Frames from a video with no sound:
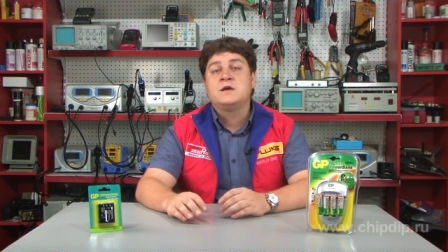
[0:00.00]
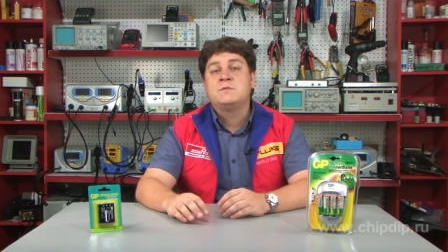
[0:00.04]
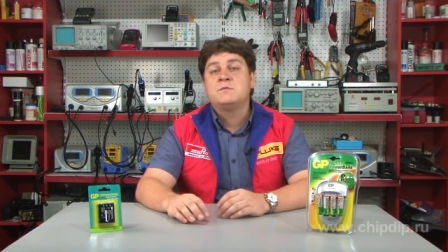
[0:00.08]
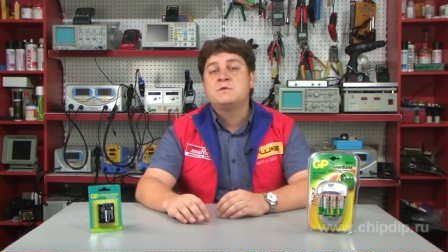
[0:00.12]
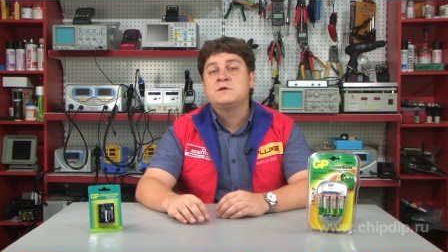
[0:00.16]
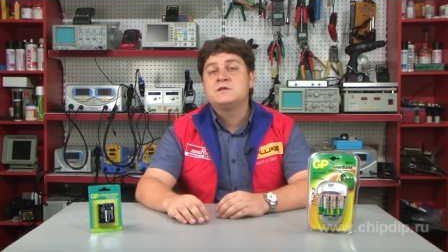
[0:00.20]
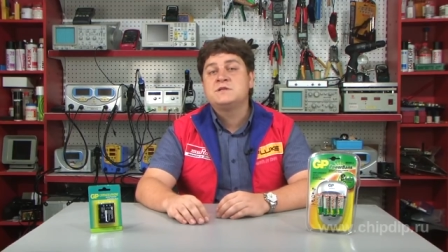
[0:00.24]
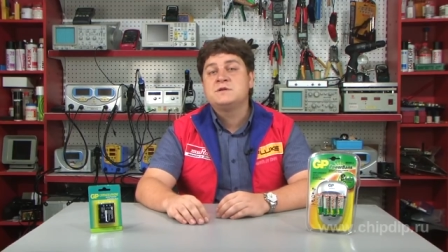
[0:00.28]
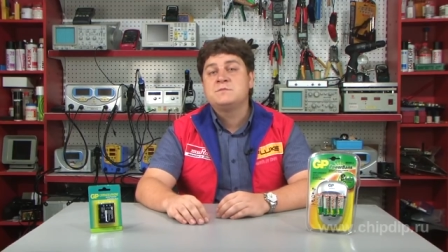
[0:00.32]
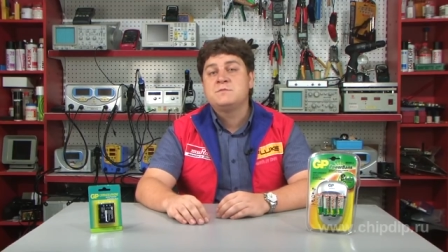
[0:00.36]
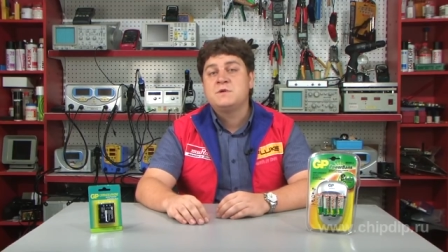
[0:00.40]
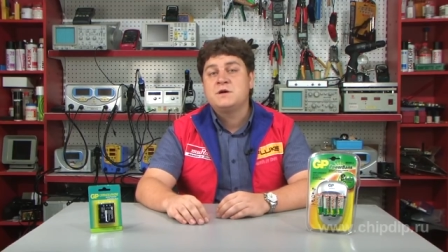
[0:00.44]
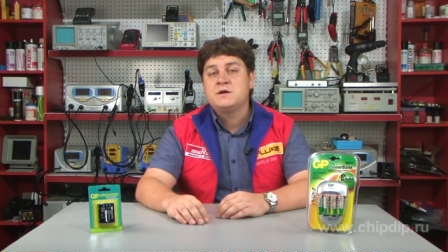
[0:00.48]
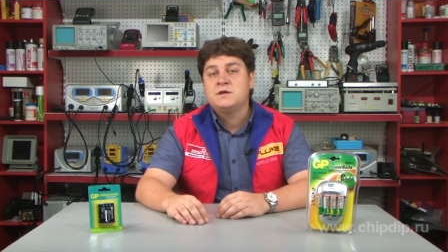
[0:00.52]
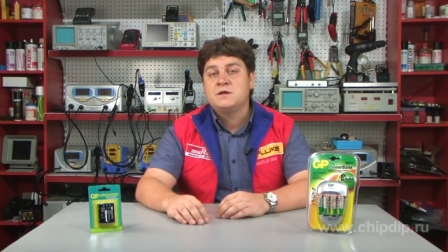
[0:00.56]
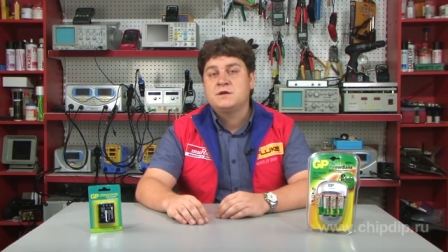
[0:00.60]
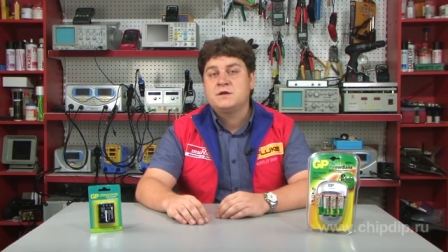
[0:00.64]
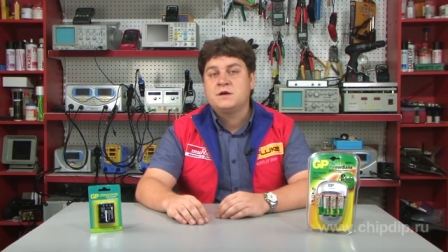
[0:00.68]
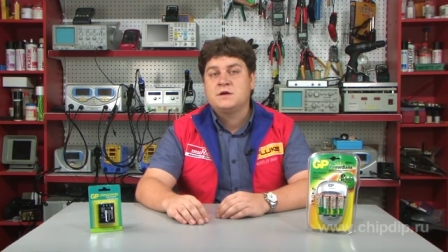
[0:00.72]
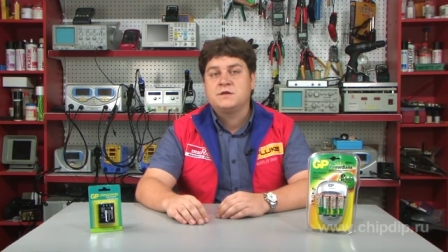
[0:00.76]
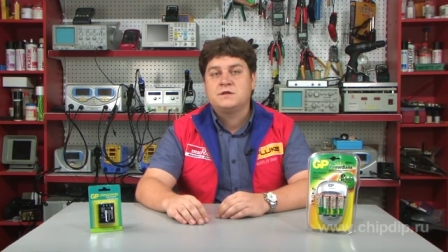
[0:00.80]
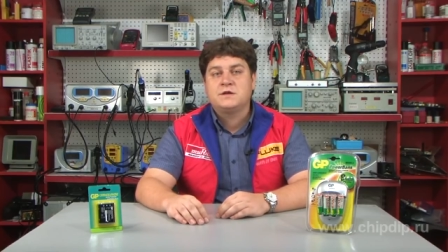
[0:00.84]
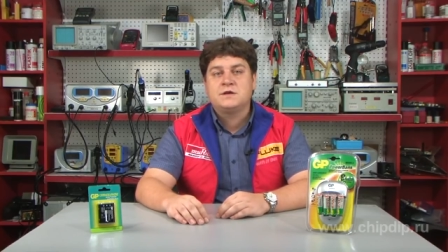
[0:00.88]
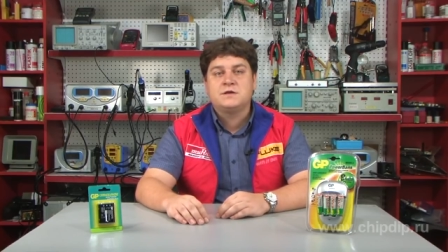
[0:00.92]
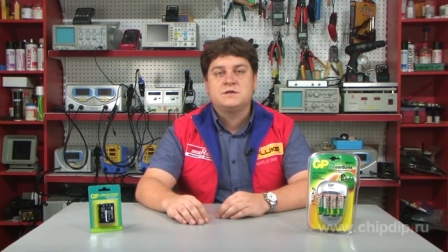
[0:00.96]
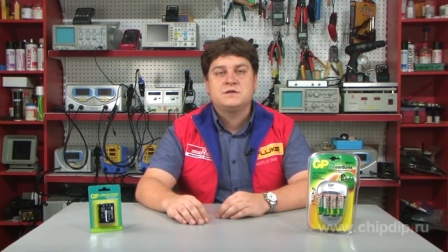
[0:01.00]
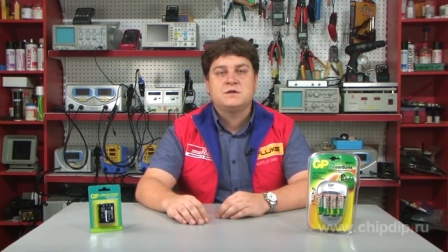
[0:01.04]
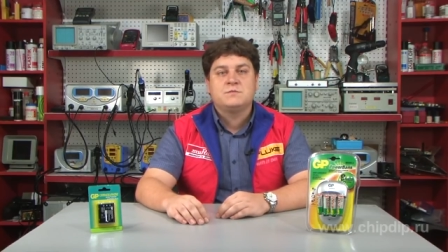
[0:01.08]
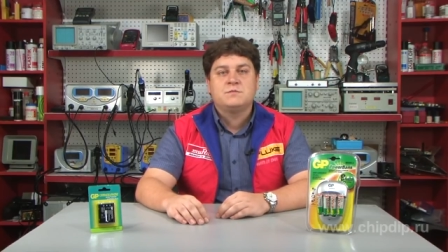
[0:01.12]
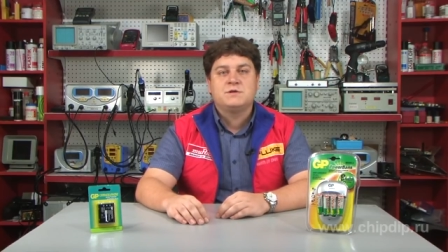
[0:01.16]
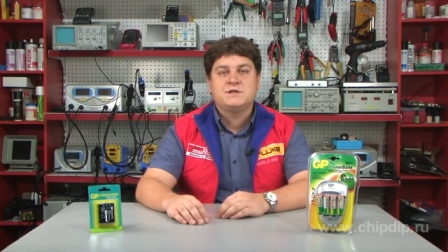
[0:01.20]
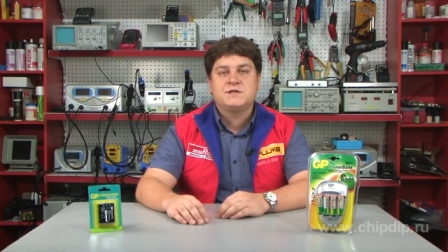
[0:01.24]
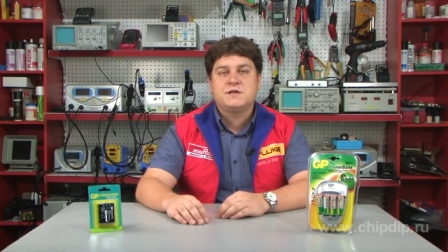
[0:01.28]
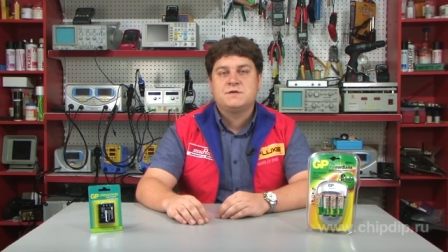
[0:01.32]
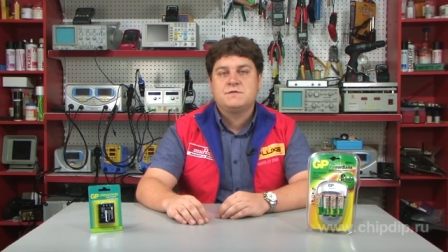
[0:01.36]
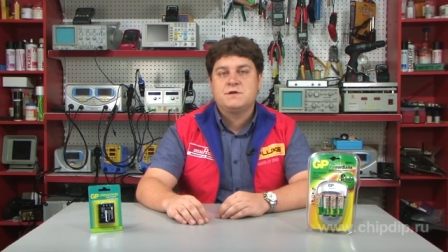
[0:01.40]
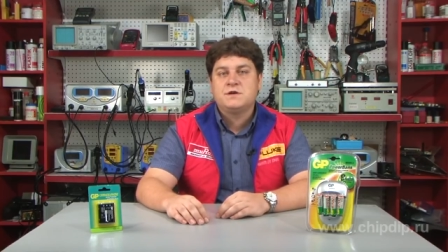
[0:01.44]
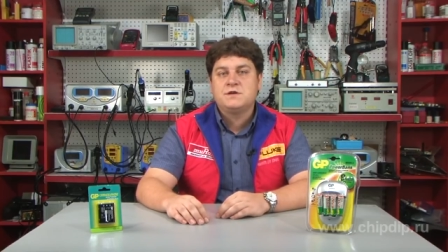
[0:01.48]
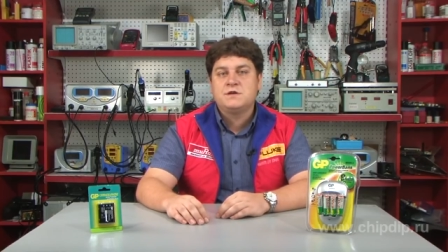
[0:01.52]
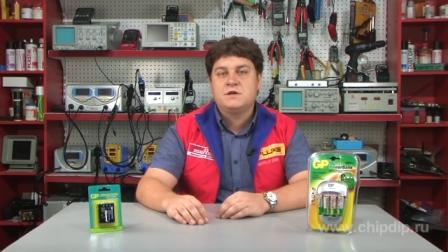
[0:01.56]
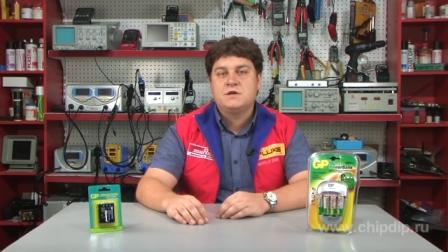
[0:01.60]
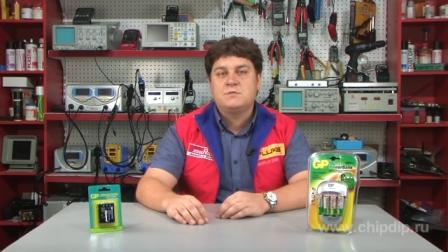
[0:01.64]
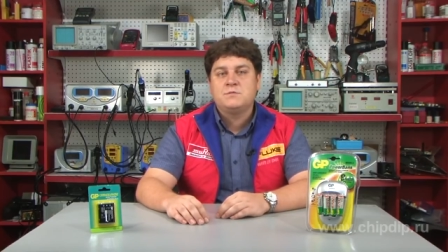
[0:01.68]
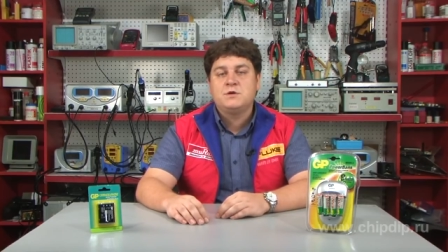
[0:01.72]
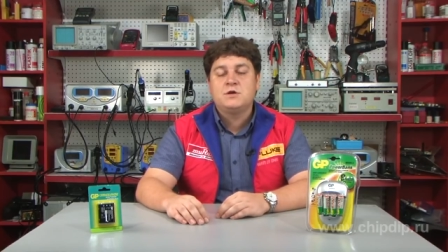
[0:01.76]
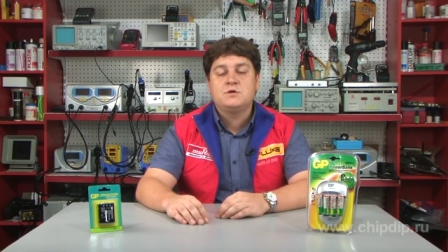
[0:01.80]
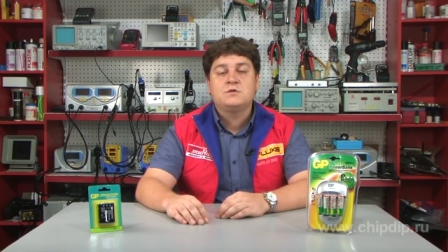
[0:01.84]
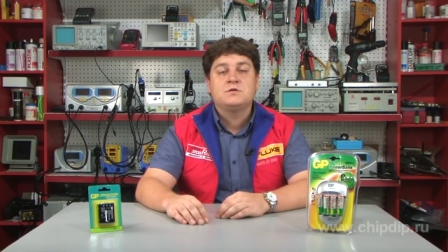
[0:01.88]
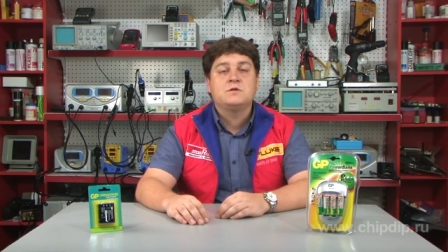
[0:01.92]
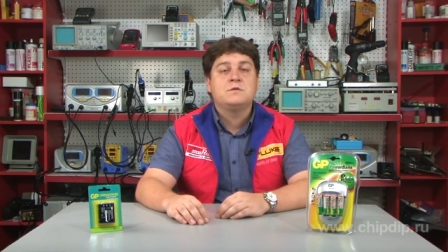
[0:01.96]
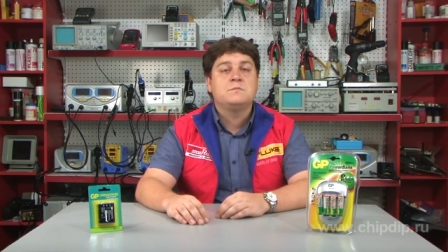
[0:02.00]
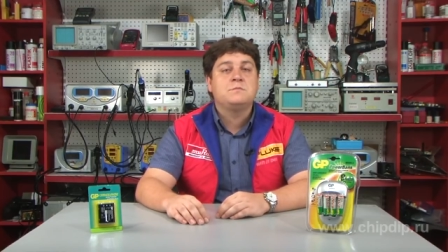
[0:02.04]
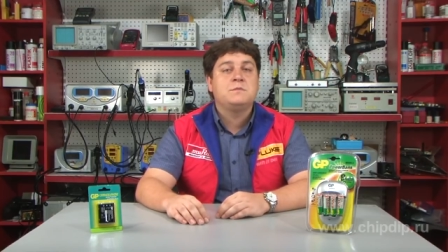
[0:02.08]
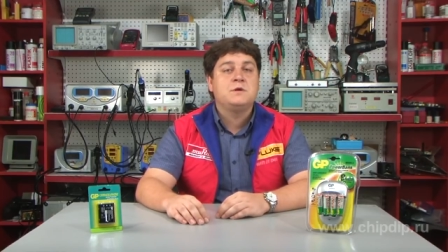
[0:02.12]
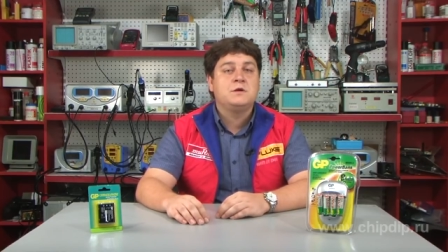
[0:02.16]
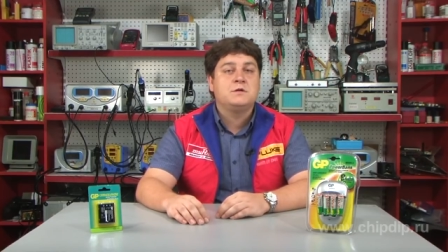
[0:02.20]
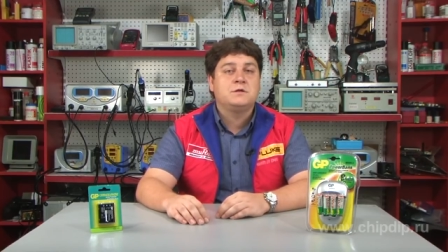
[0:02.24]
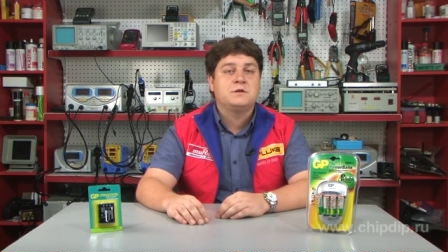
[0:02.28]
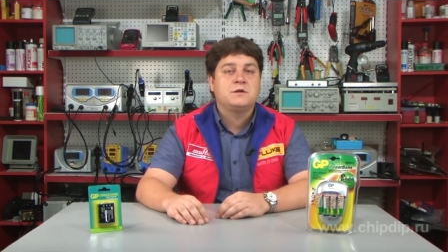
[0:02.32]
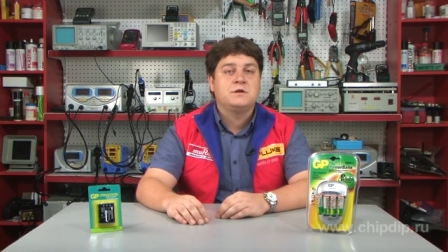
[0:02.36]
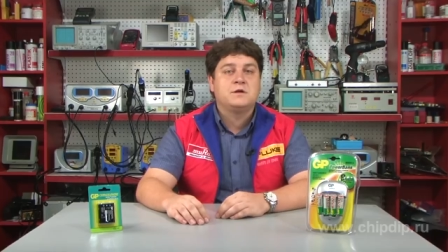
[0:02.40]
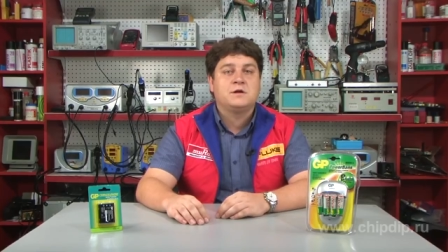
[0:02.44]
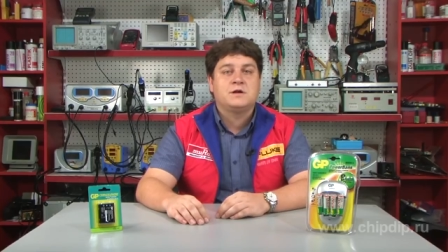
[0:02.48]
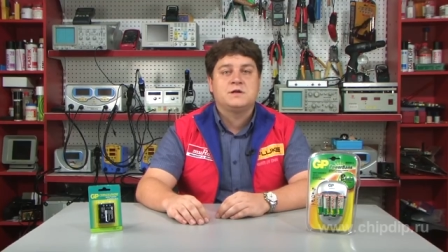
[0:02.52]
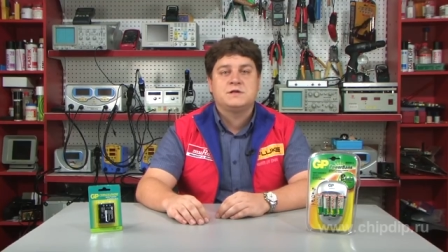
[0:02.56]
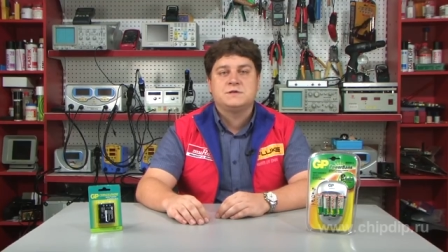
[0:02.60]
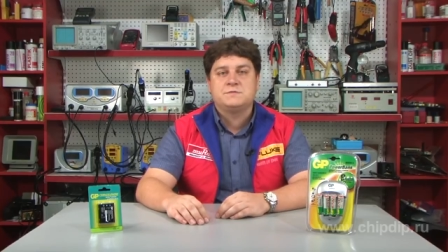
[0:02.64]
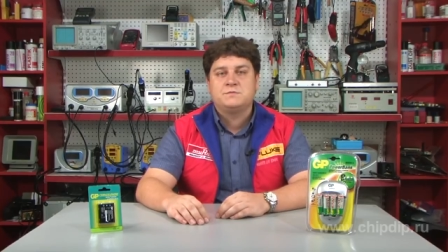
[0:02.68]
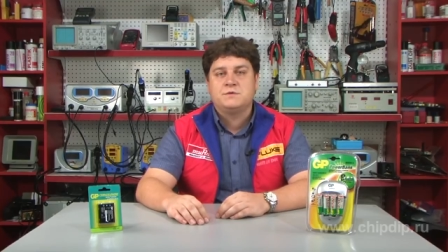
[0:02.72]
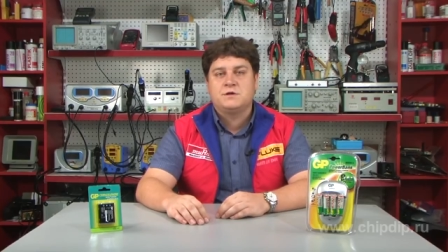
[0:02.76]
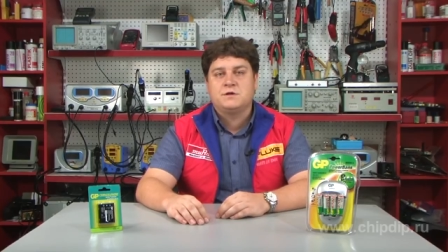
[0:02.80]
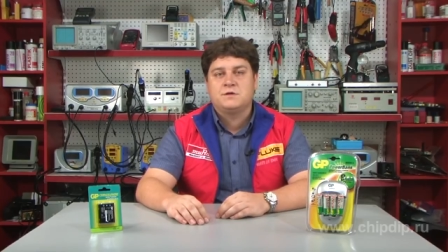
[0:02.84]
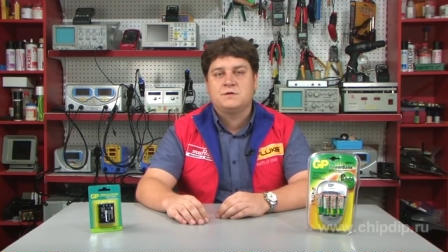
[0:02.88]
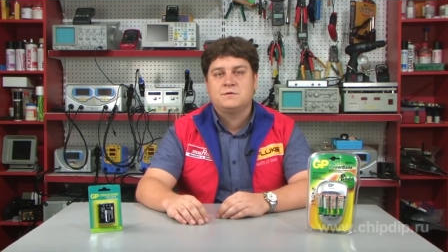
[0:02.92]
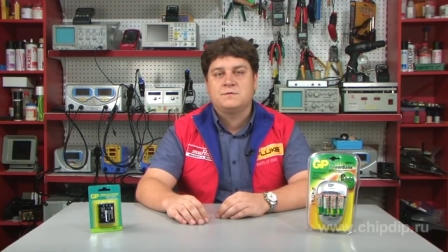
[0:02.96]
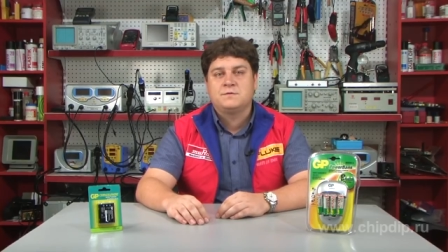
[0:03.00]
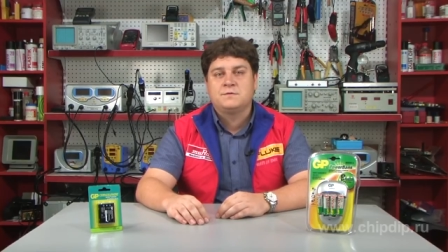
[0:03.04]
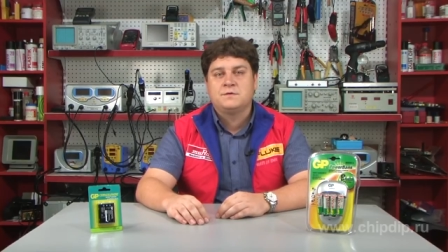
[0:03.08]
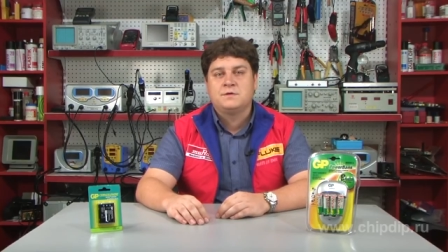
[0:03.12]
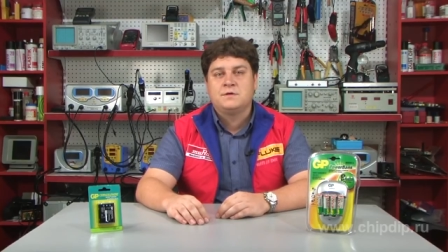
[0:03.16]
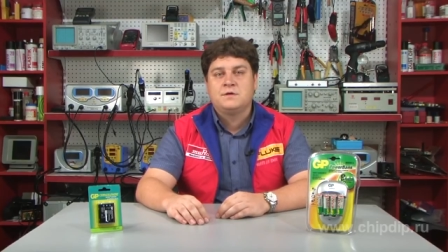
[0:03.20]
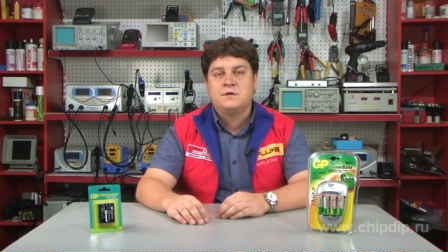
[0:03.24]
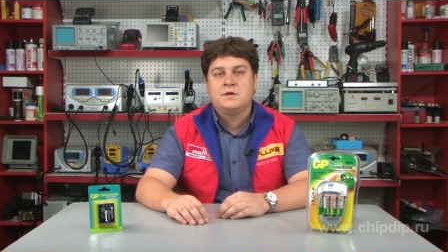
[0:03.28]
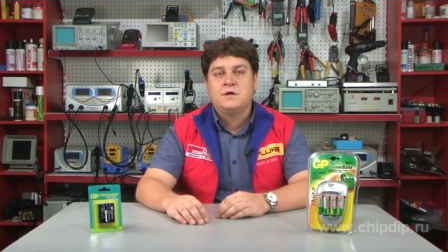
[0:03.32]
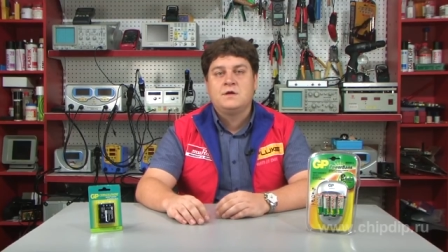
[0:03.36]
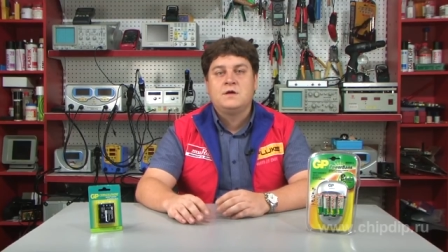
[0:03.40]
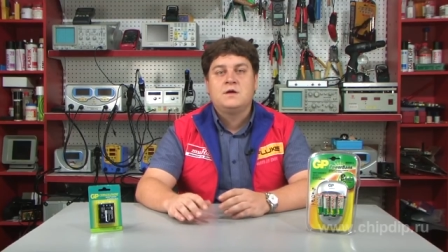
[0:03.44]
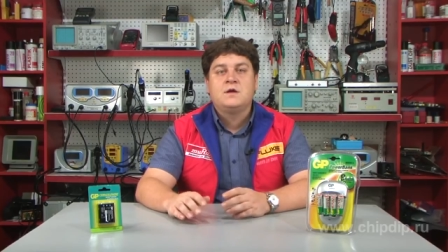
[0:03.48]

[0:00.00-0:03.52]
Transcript: It is maximum when these structures are small.